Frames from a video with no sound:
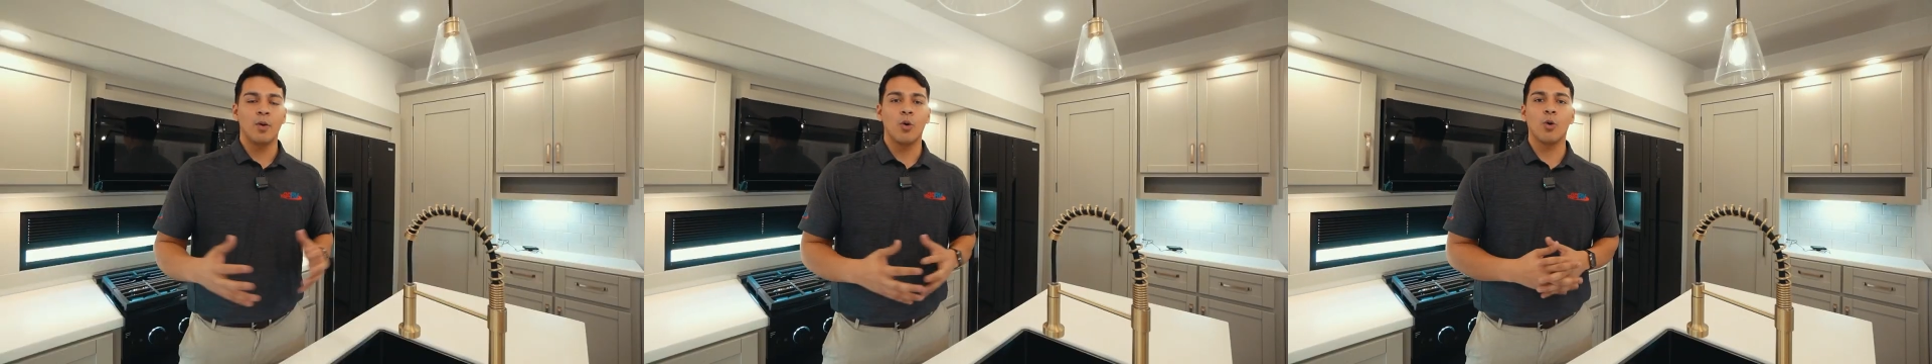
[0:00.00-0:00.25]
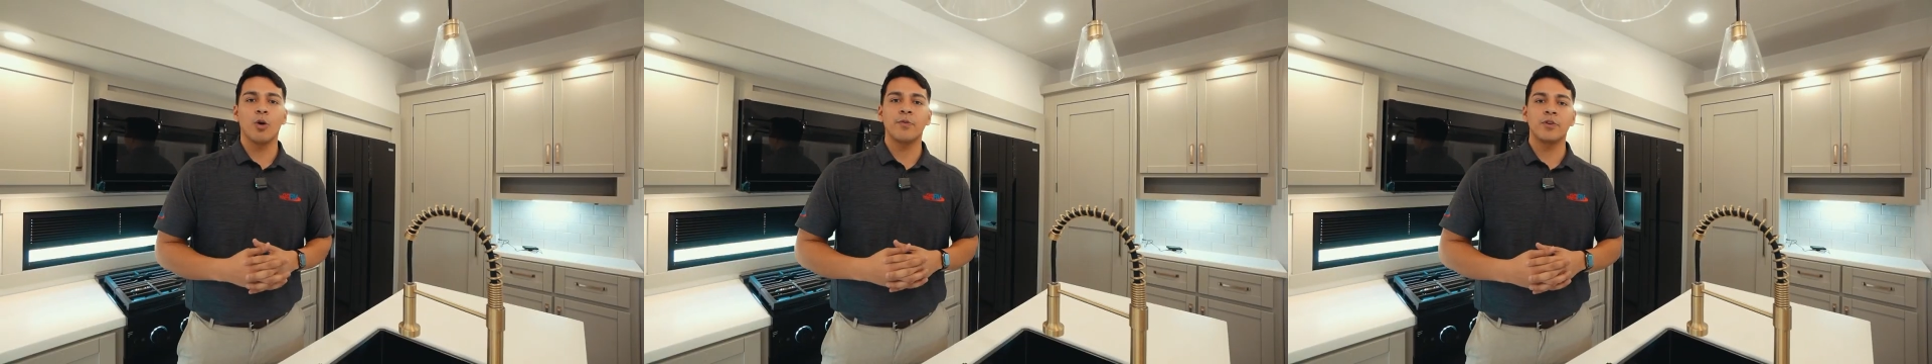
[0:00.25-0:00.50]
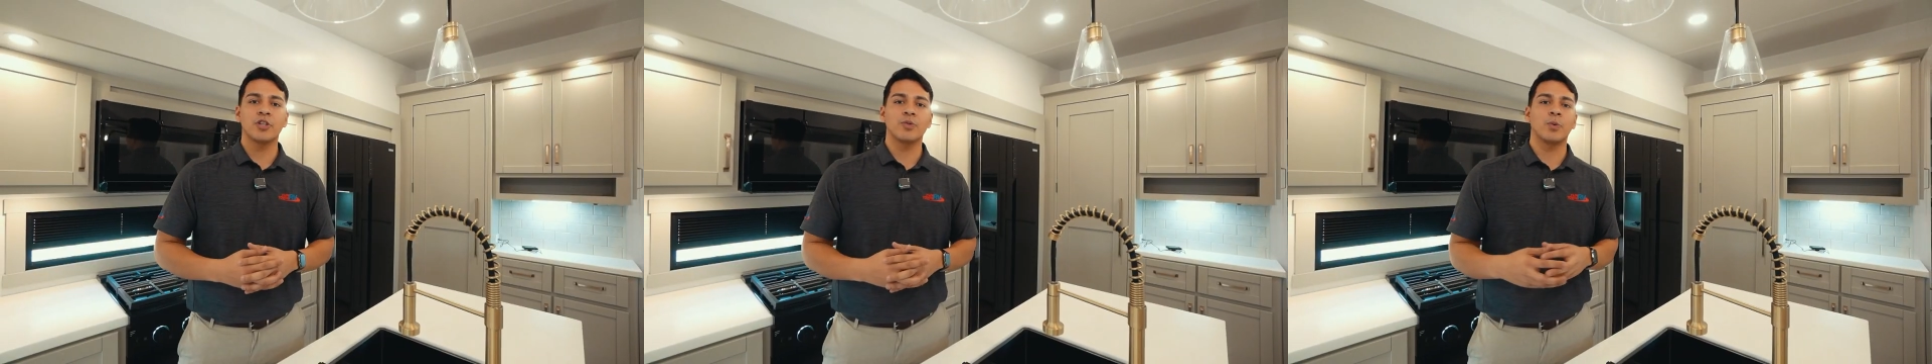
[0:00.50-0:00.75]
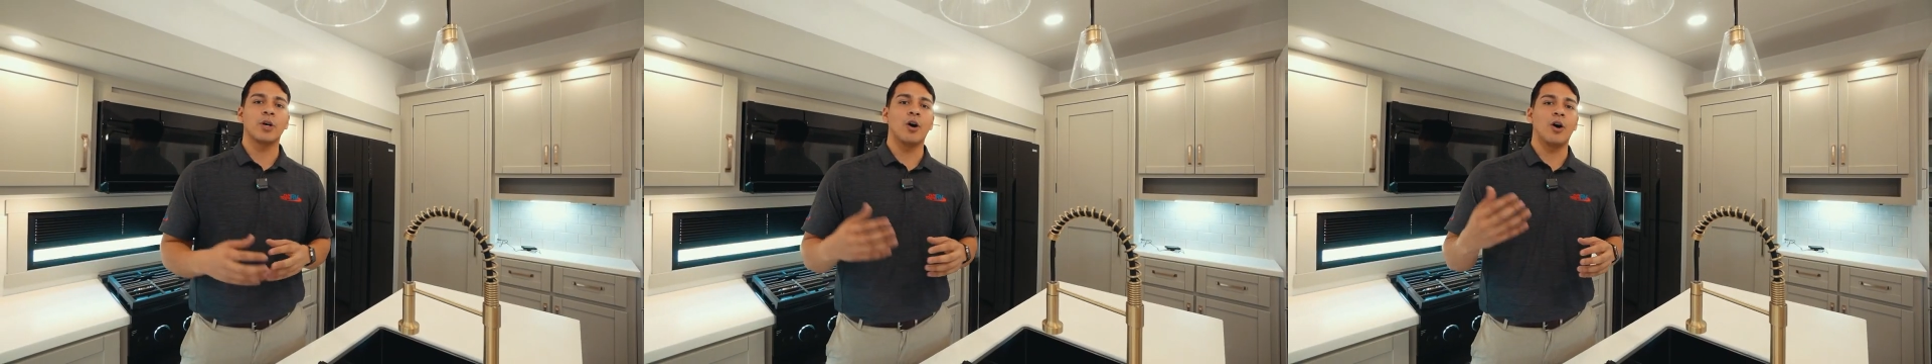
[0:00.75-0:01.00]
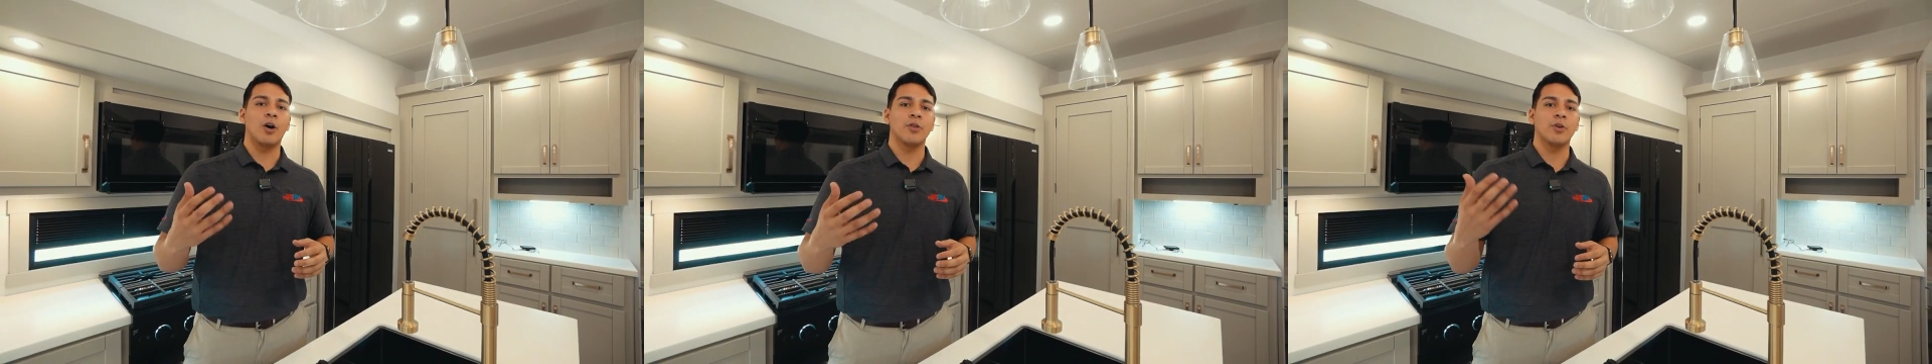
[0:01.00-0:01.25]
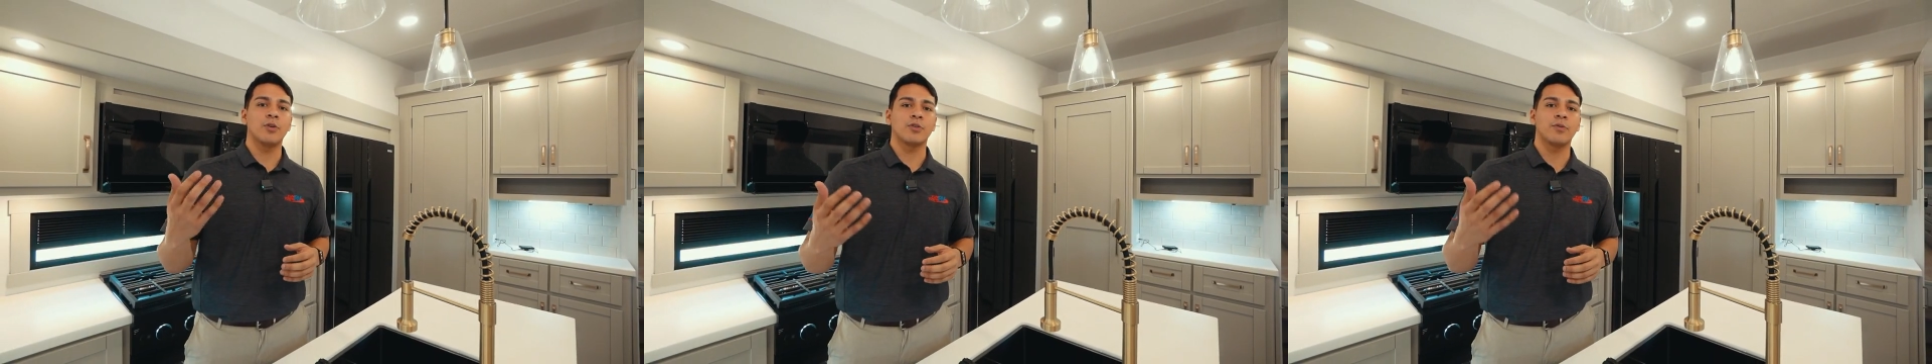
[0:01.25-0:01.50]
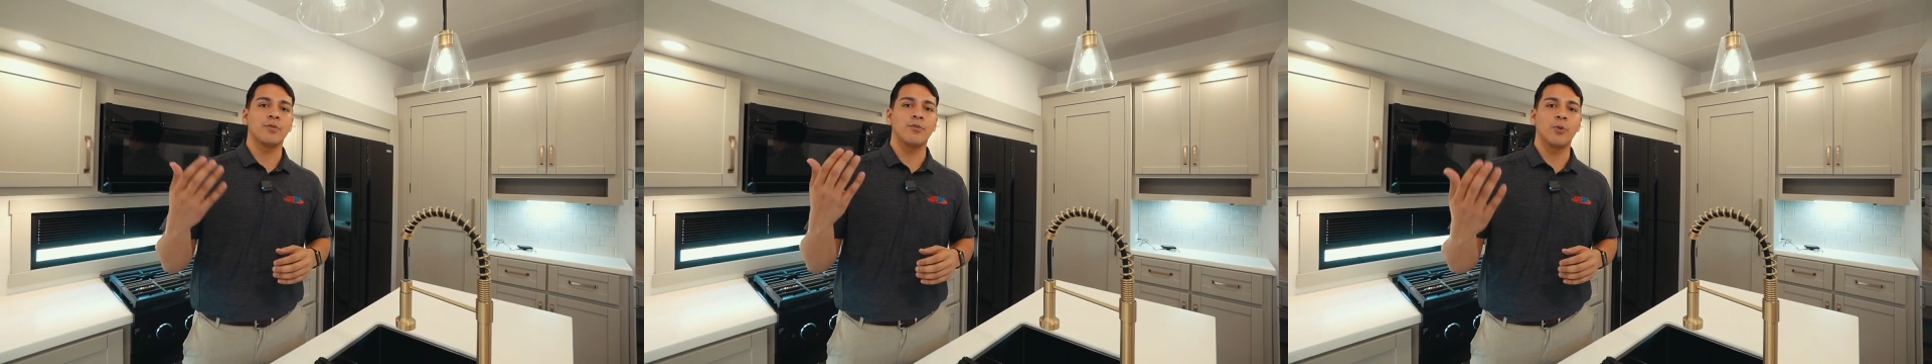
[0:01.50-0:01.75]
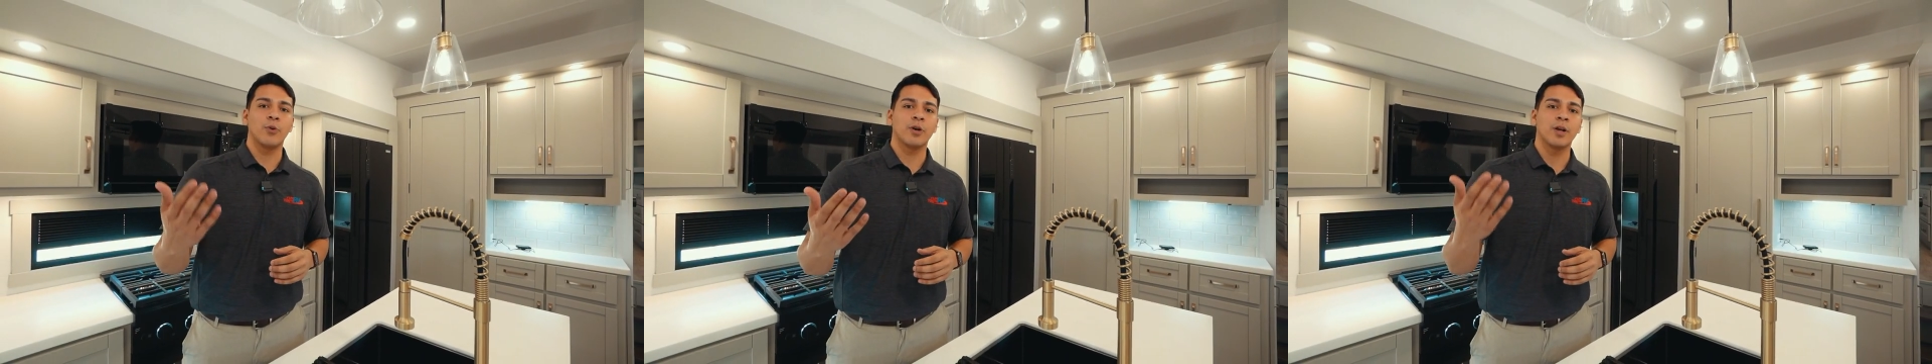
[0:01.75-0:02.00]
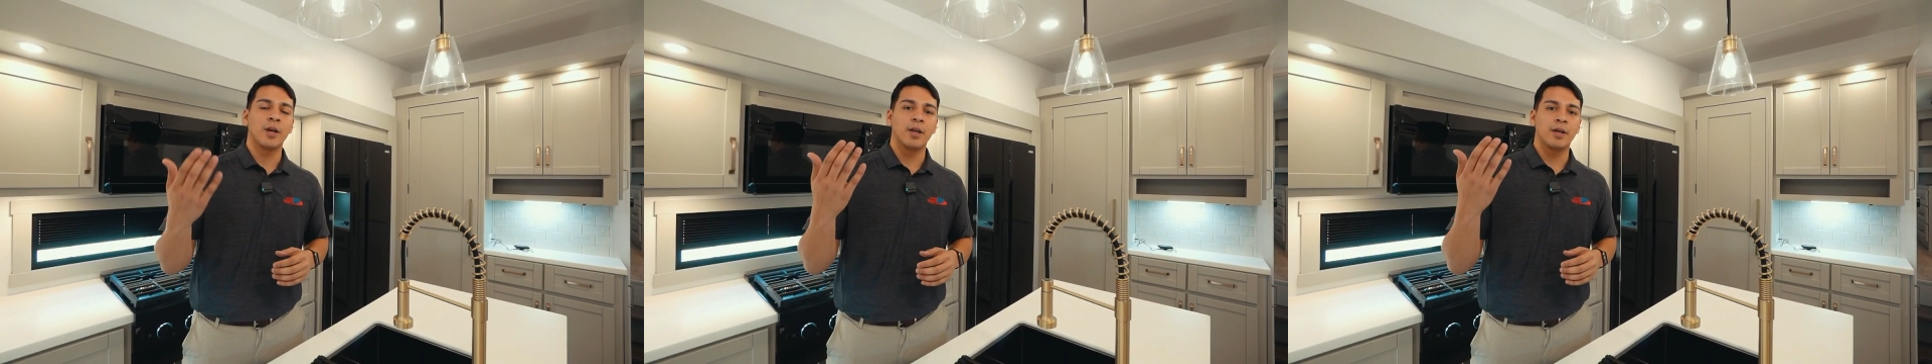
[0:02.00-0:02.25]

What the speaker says: or if you just want all those four